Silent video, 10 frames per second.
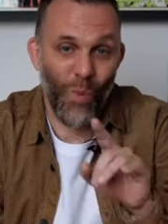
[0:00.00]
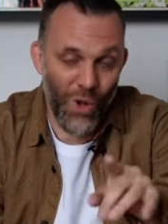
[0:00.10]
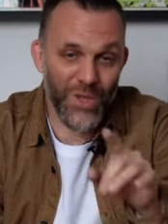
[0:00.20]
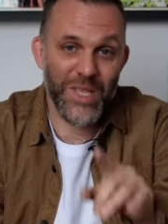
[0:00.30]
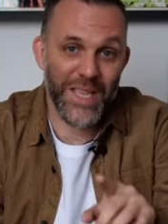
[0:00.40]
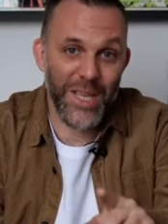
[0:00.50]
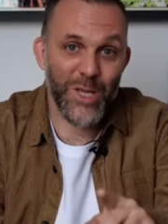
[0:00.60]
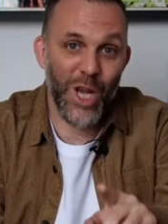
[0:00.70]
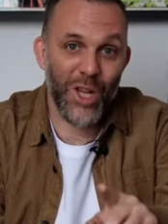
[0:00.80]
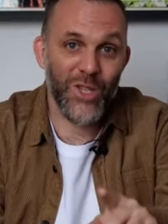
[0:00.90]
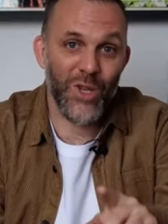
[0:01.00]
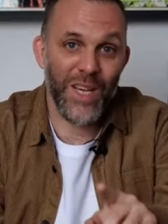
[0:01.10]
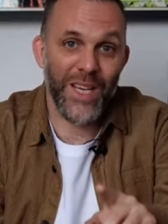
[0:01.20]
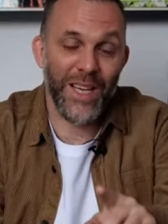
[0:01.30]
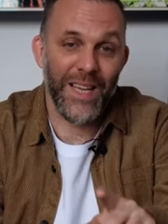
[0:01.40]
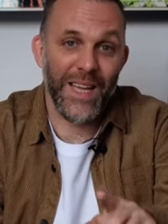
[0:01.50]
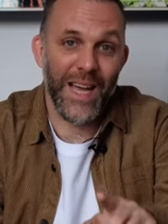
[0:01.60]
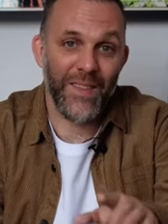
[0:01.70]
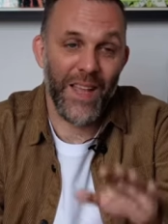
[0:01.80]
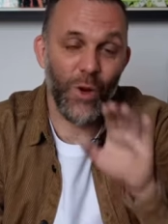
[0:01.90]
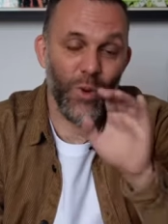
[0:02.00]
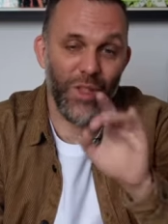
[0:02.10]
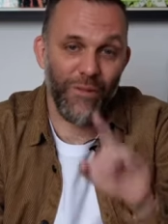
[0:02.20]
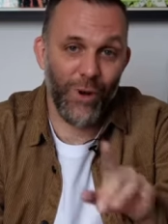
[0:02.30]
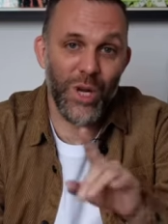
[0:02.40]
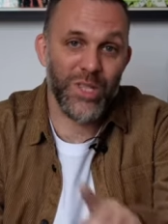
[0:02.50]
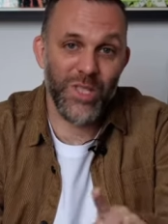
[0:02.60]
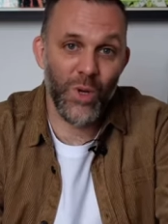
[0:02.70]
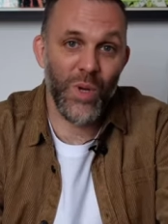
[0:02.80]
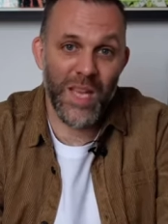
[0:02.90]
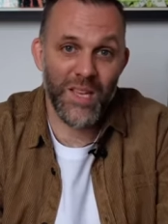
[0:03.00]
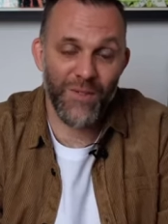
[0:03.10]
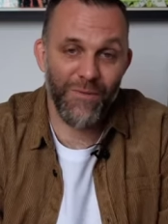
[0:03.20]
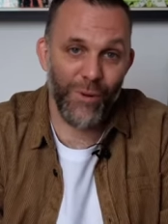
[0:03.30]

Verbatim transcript: once in this country, and they called it the first two years of